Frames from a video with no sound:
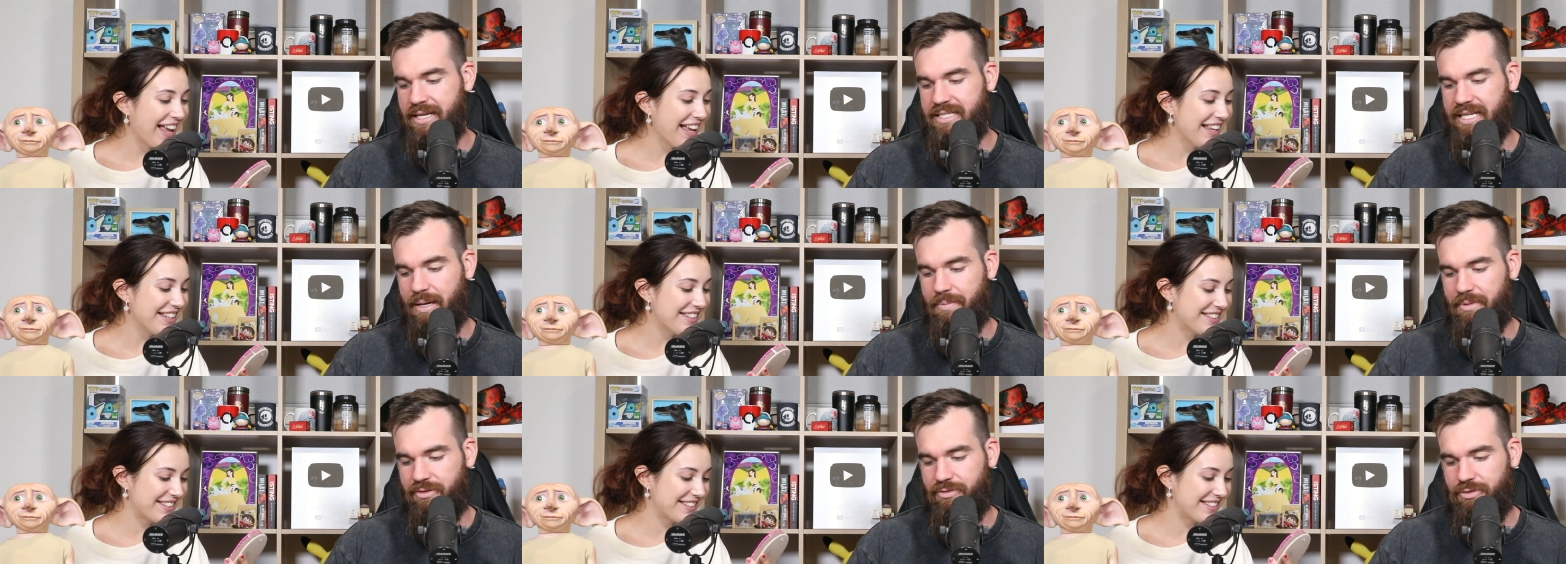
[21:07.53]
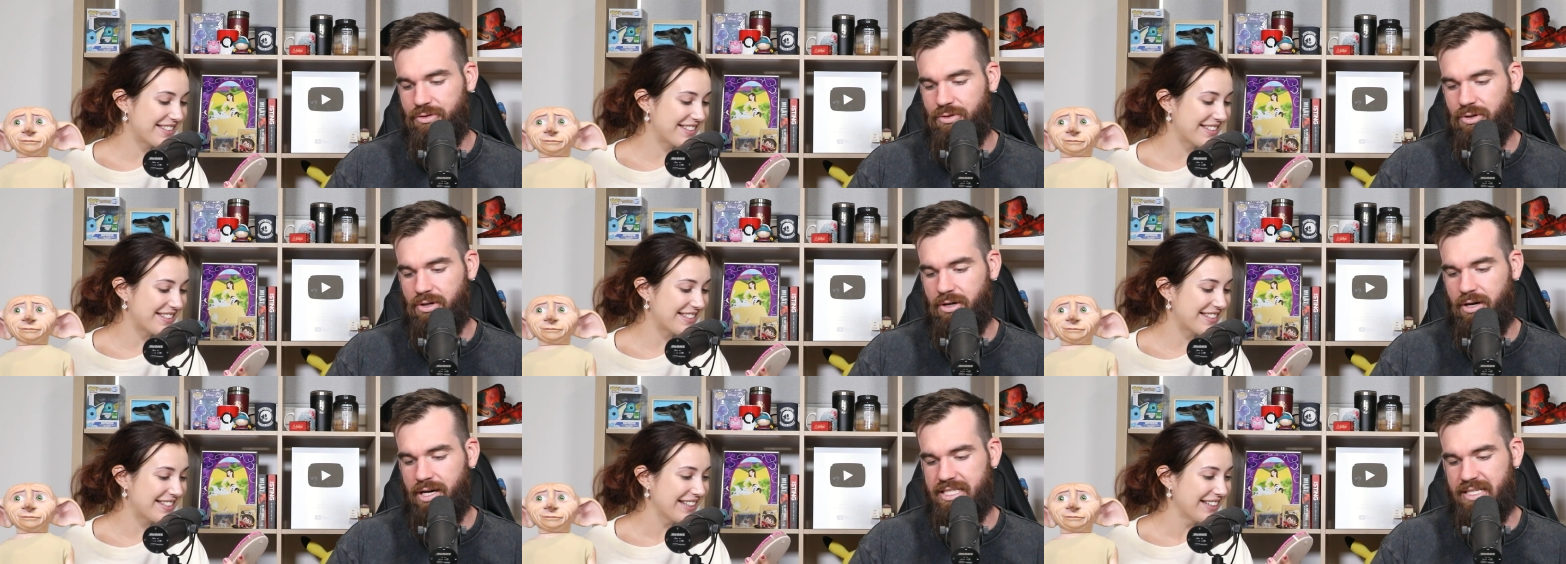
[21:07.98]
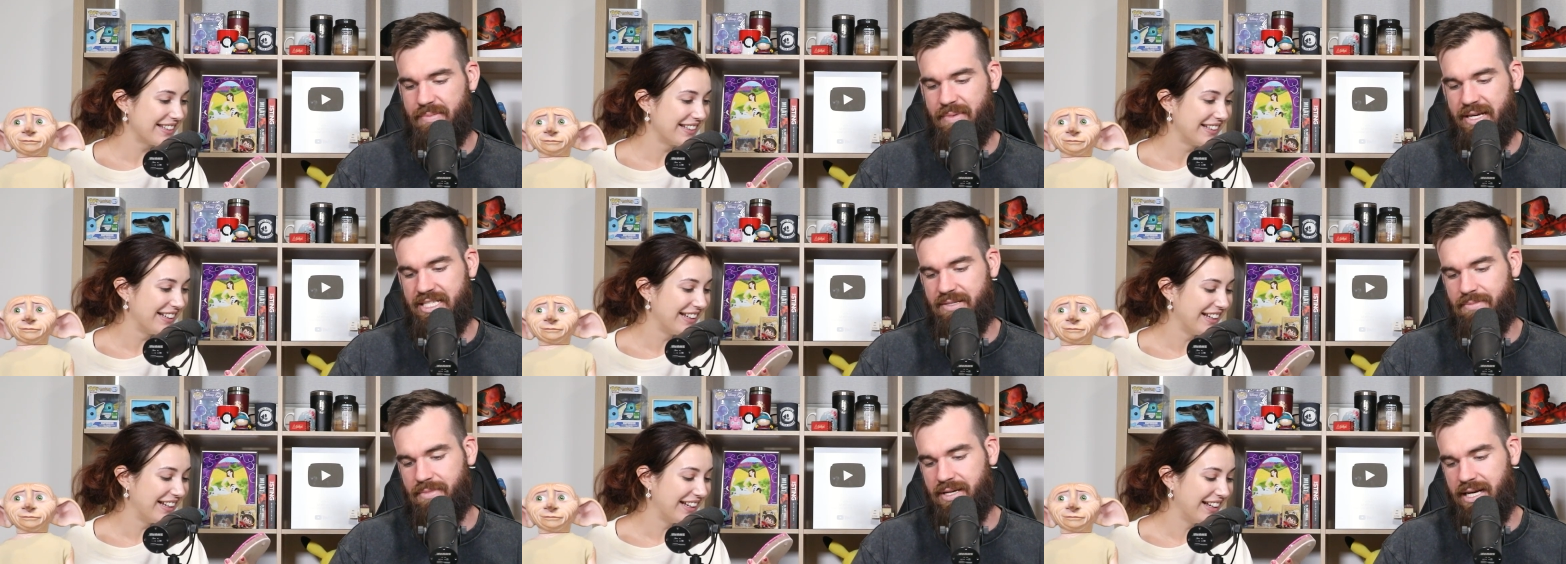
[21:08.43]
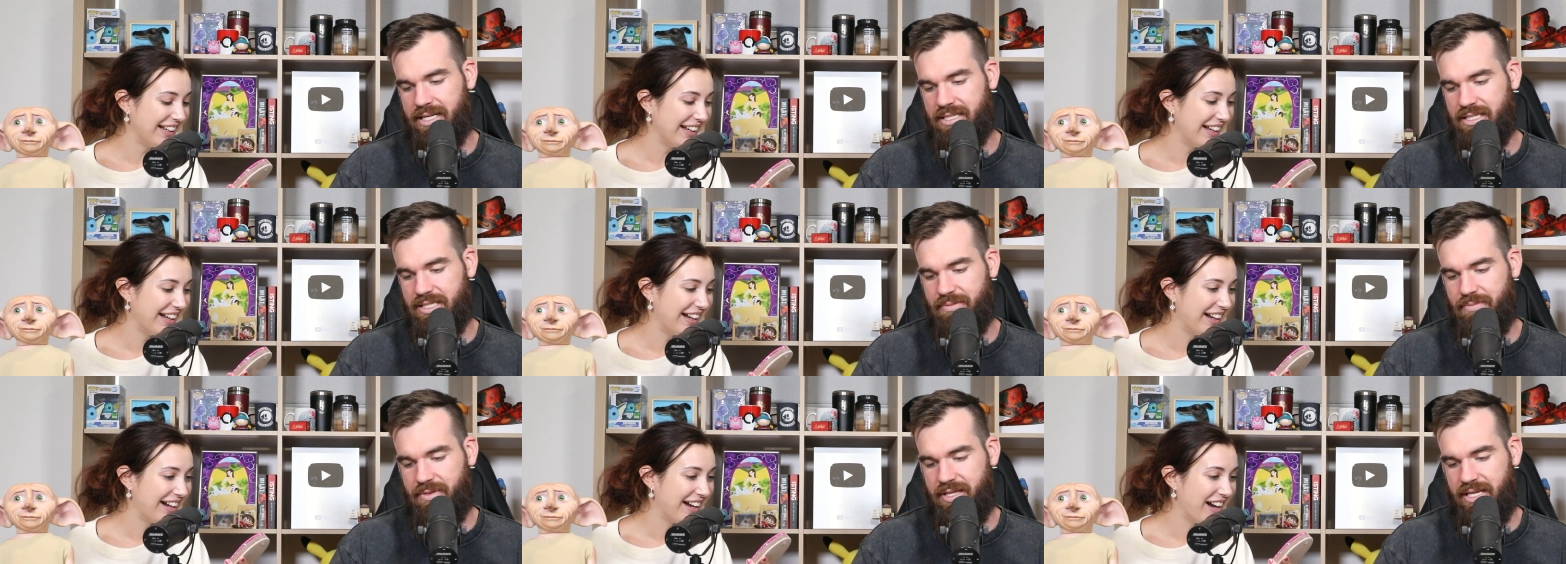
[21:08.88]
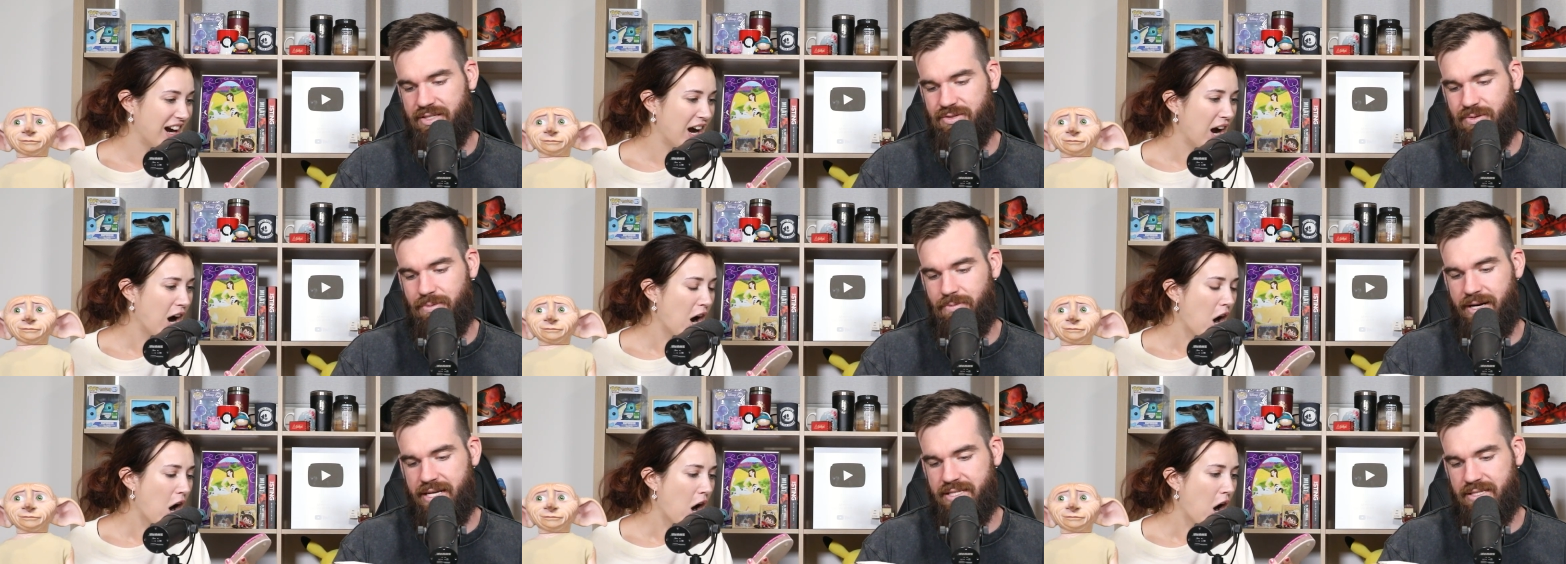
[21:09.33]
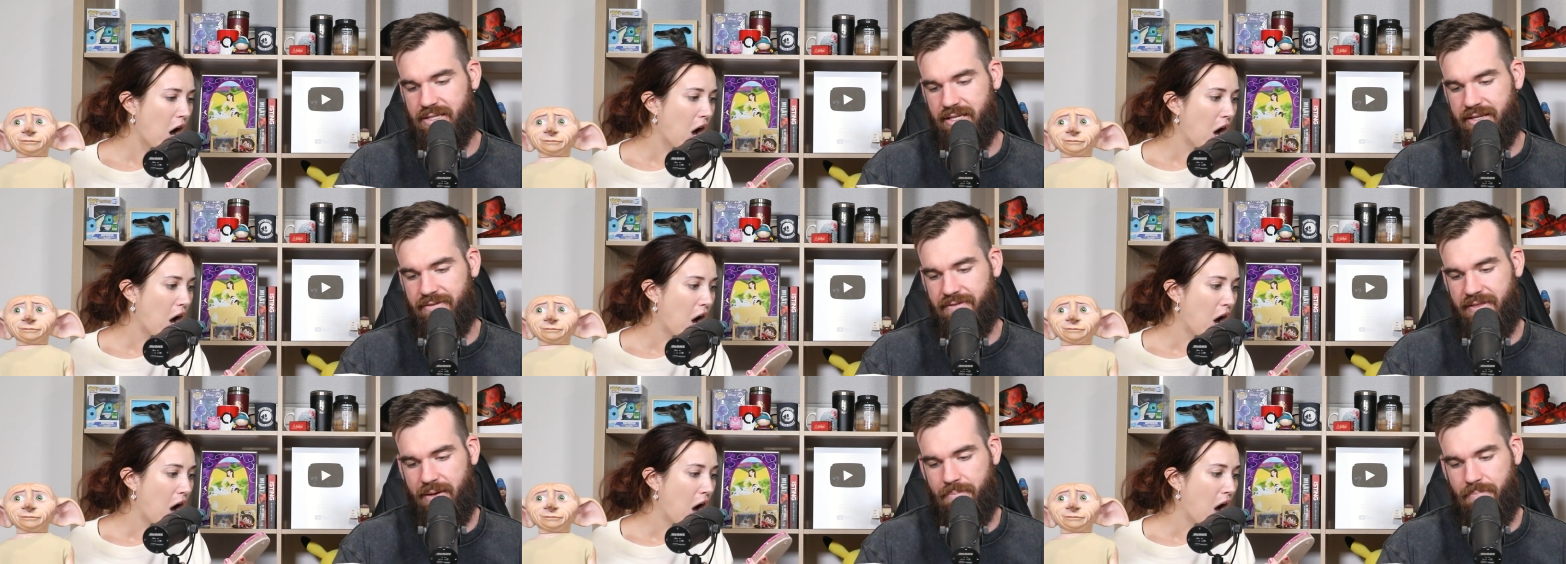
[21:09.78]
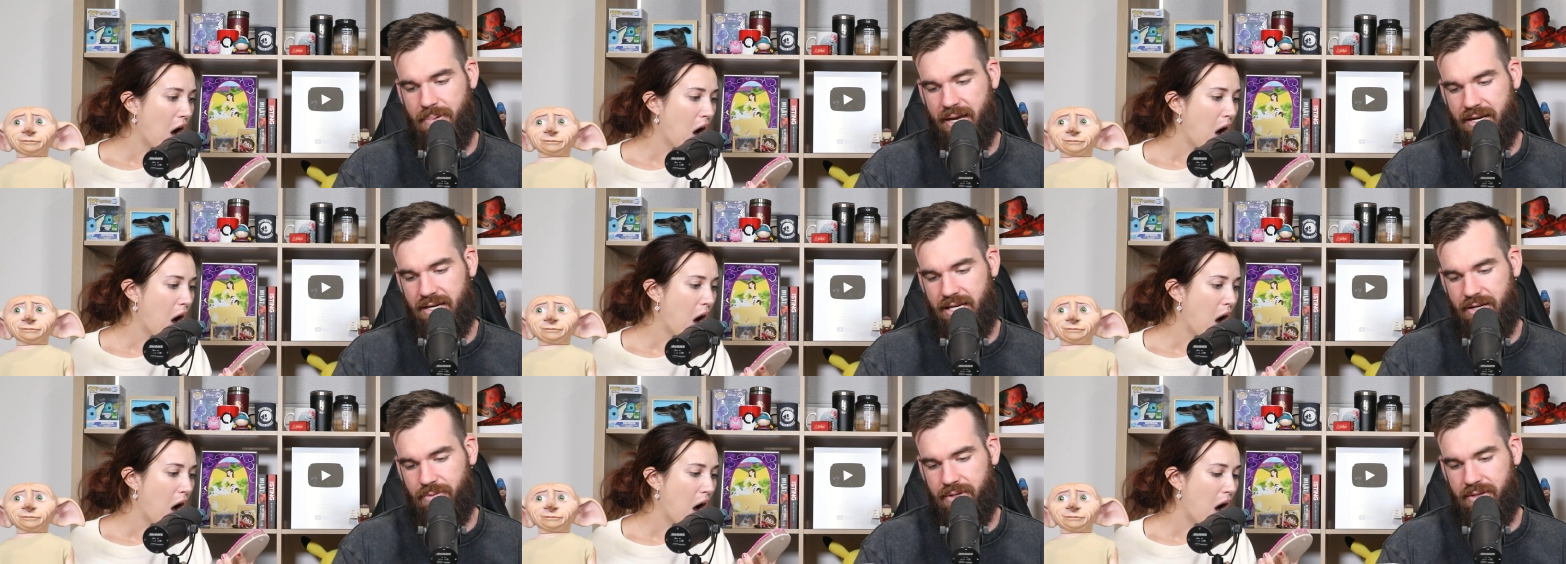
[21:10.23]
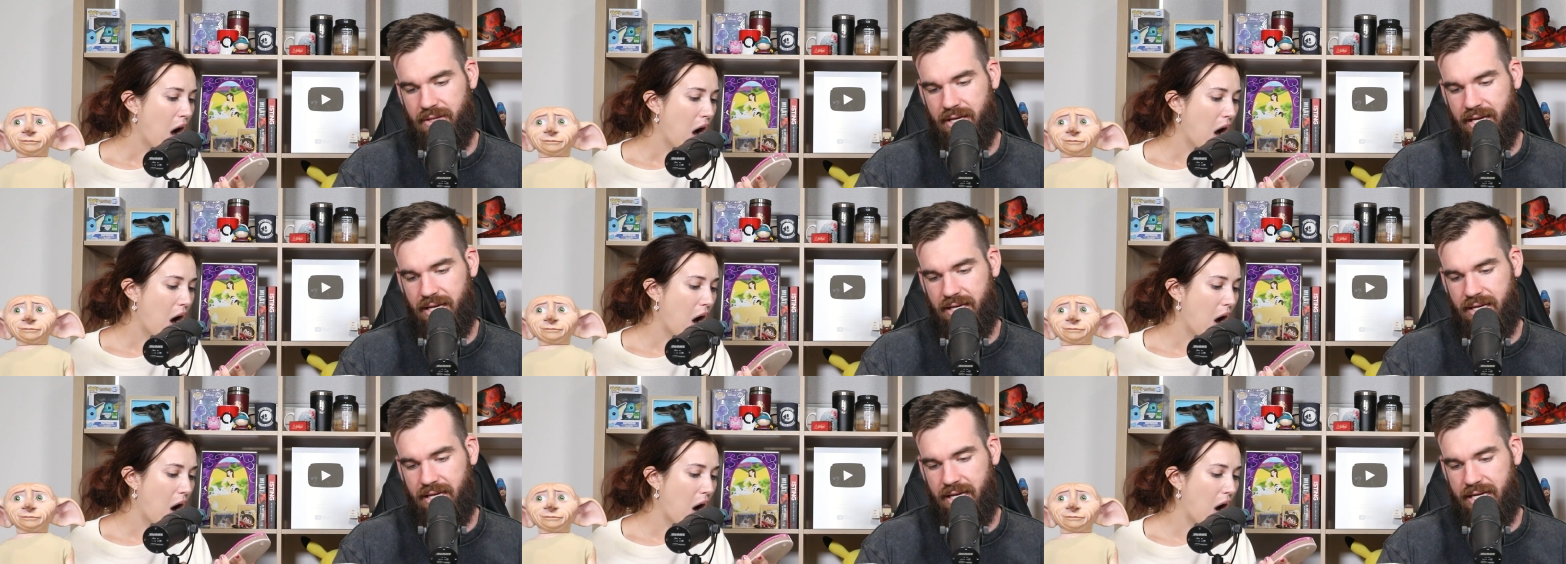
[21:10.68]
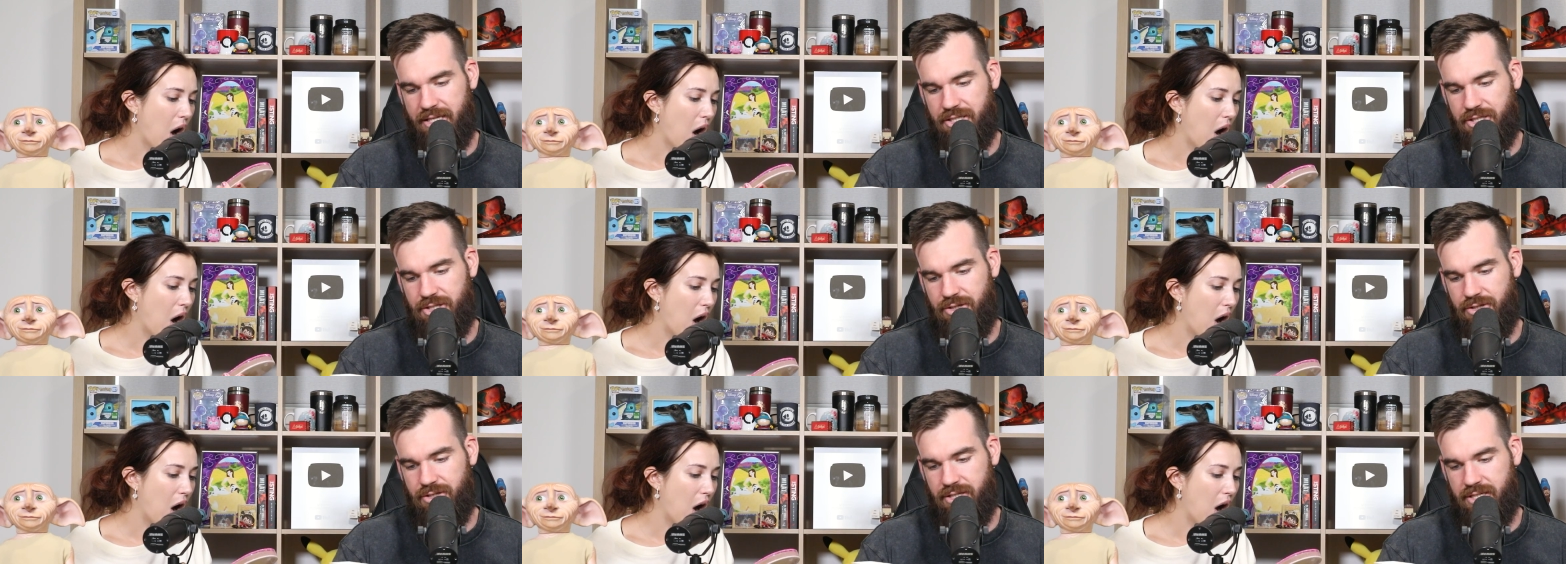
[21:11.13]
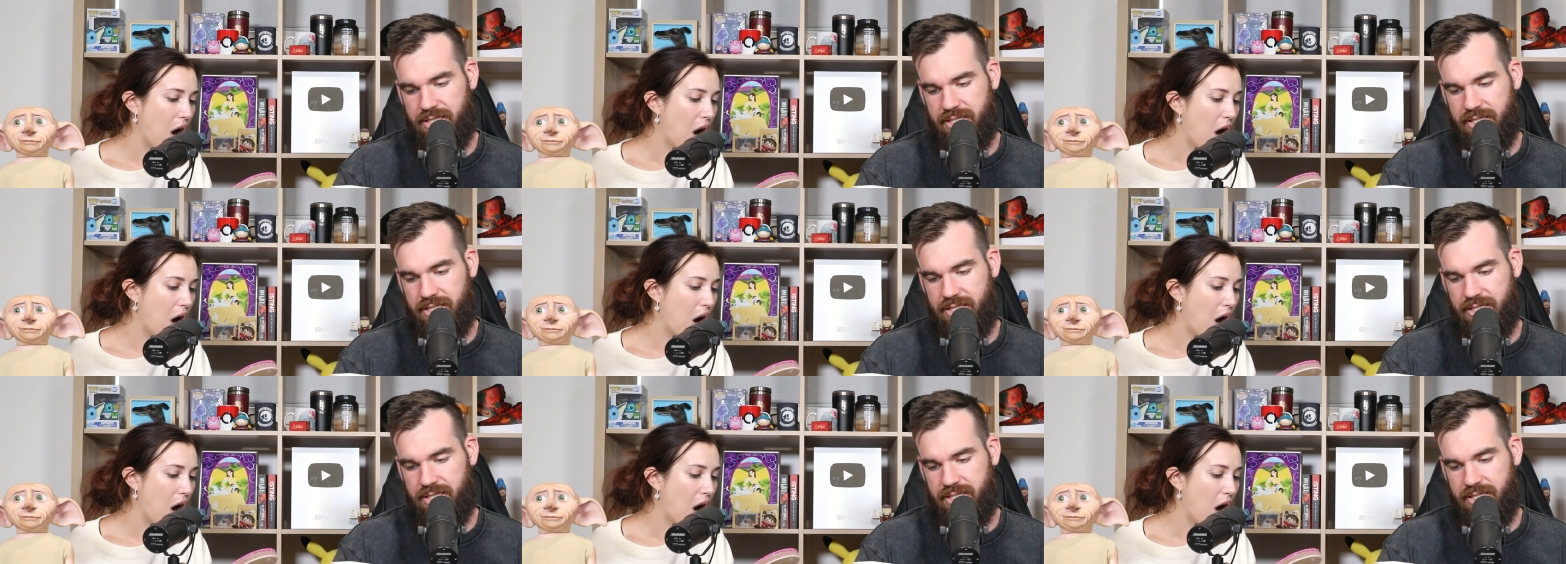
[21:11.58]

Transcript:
Speaker 1: making something for you guys. I made some custom things from resin. If they're bendy when they get to you,